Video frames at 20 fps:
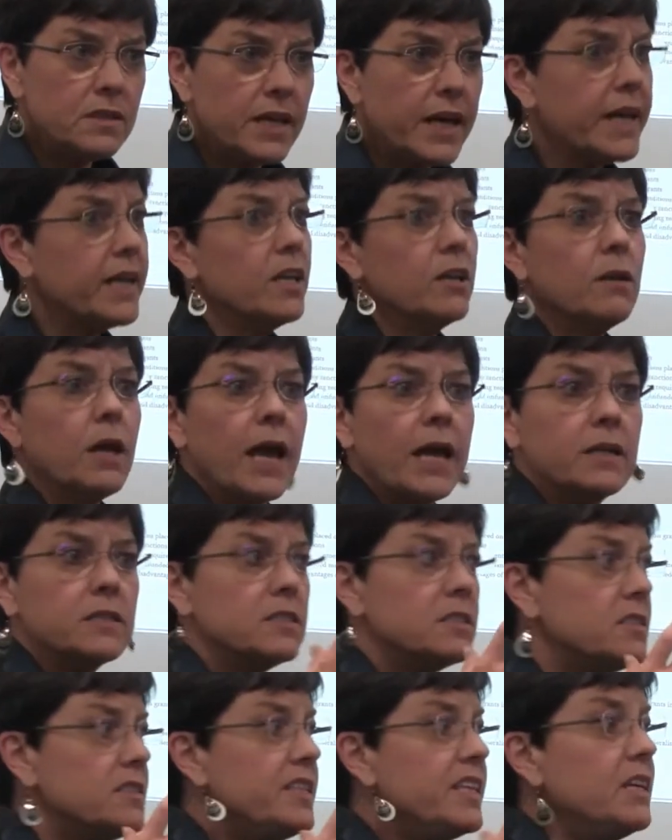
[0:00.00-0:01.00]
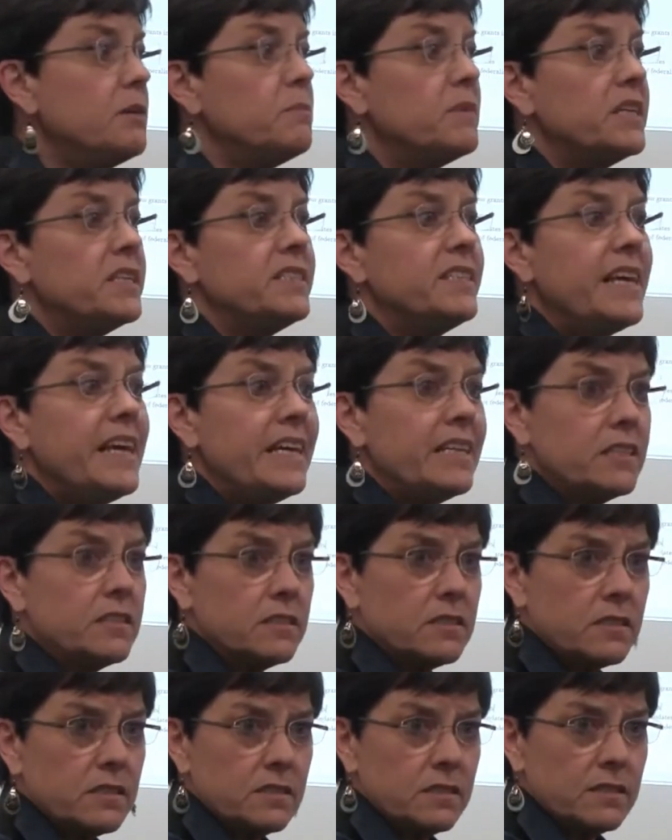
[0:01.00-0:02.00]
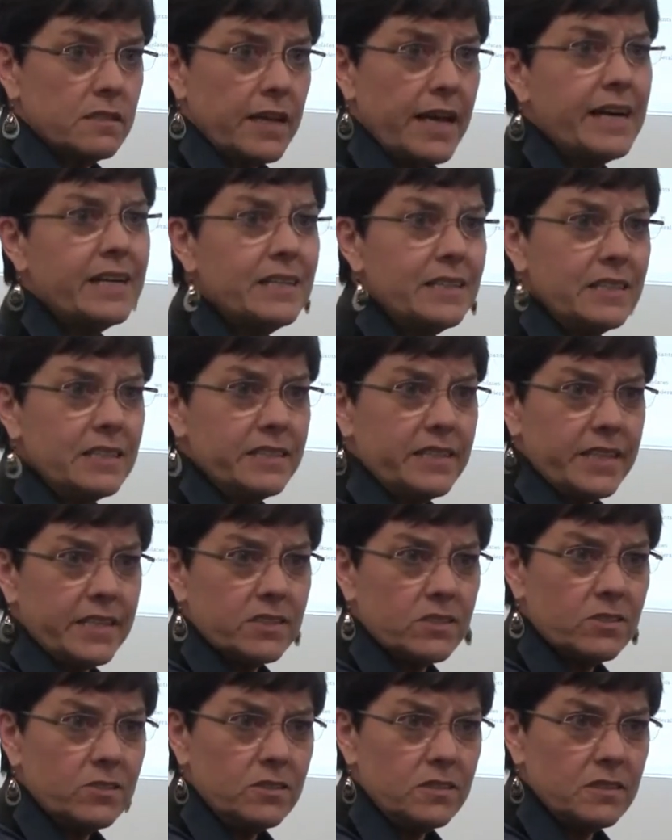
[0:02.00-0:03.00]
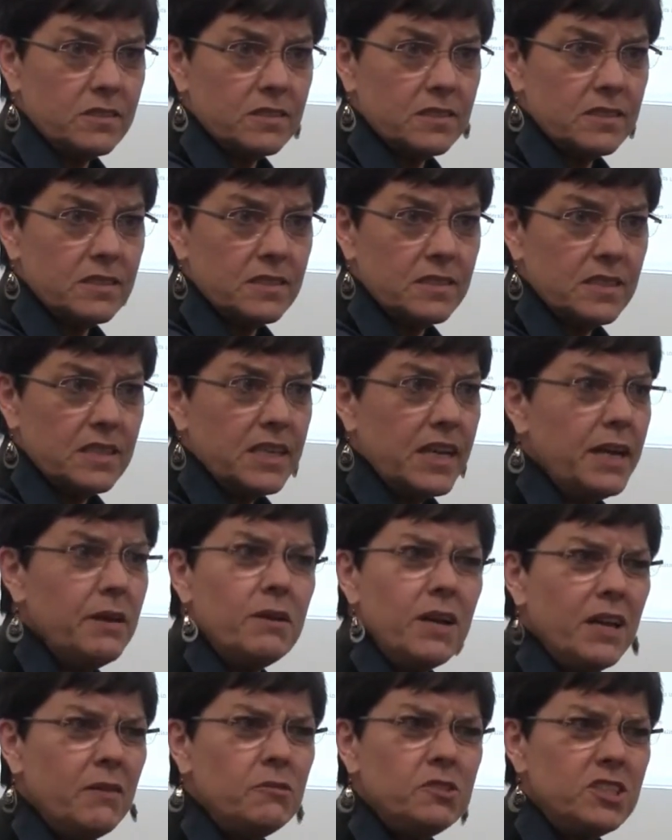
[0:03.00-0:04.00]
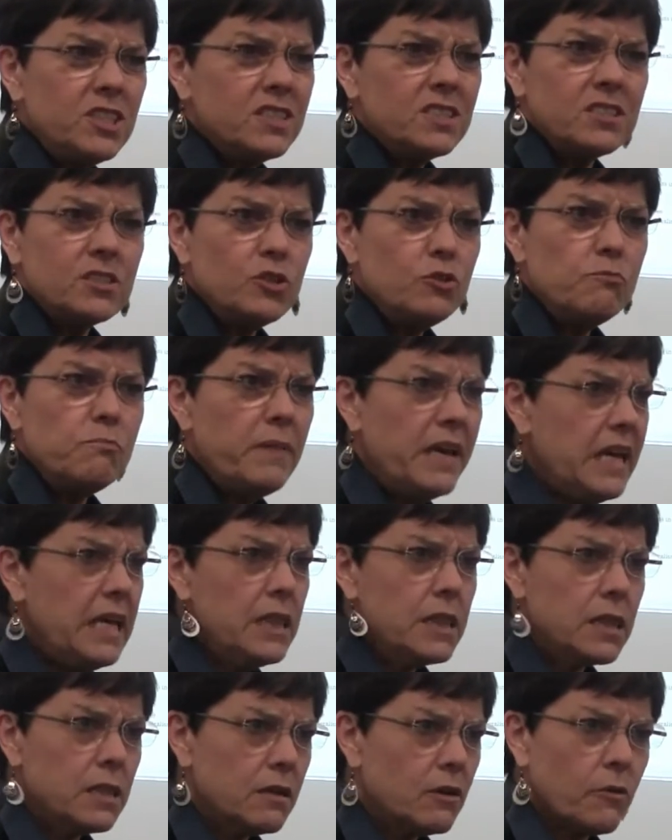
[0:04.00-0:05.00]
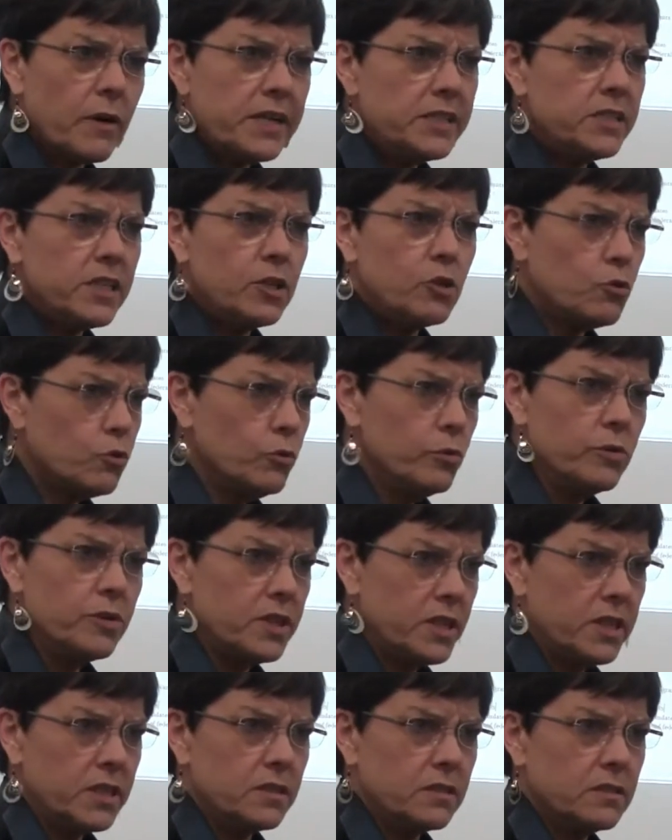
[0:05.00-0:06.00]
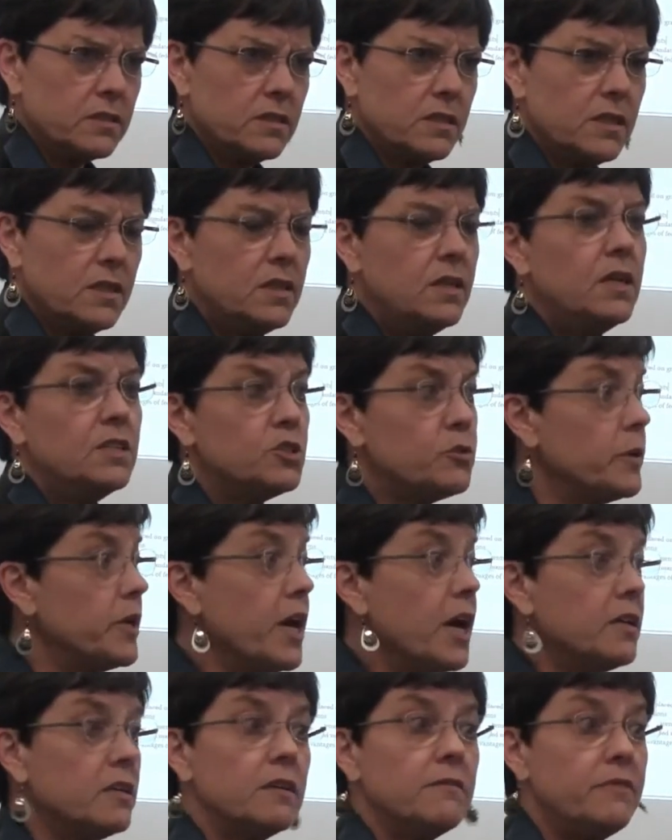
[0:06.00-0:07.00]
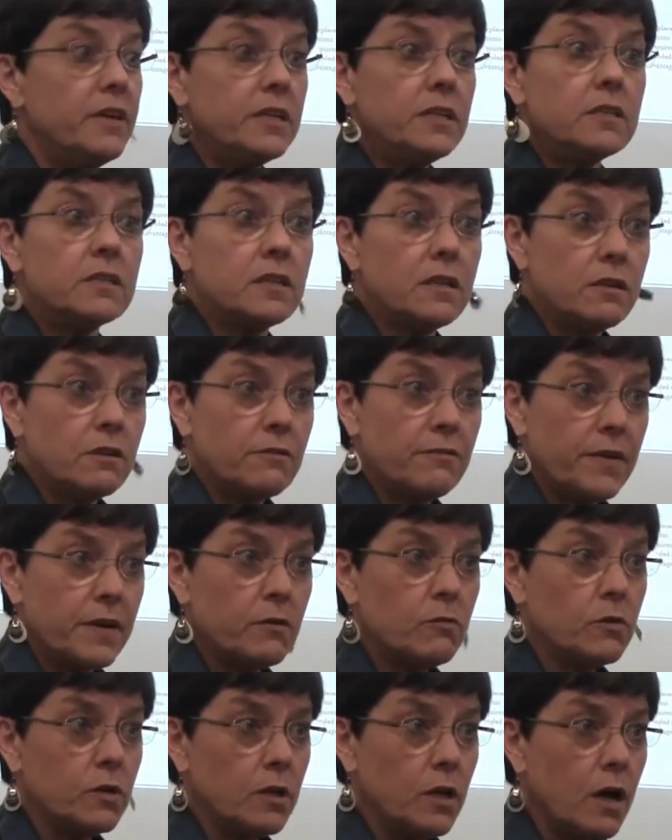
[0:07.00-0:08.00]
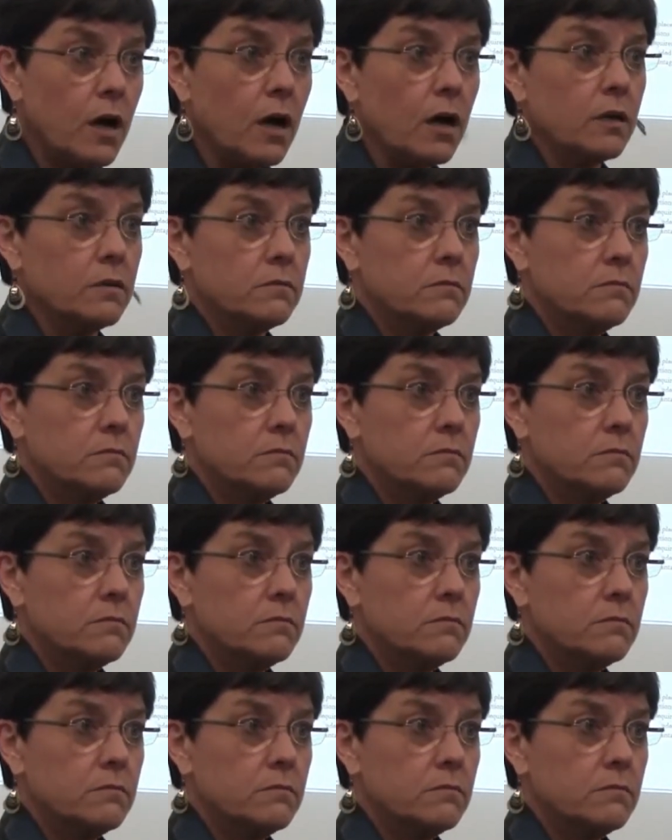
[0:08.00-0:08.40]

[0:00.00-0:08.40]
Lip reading: and stick them in tents out in the desert. He would just do mean, crazy, cruel things. So he got convicted under federal law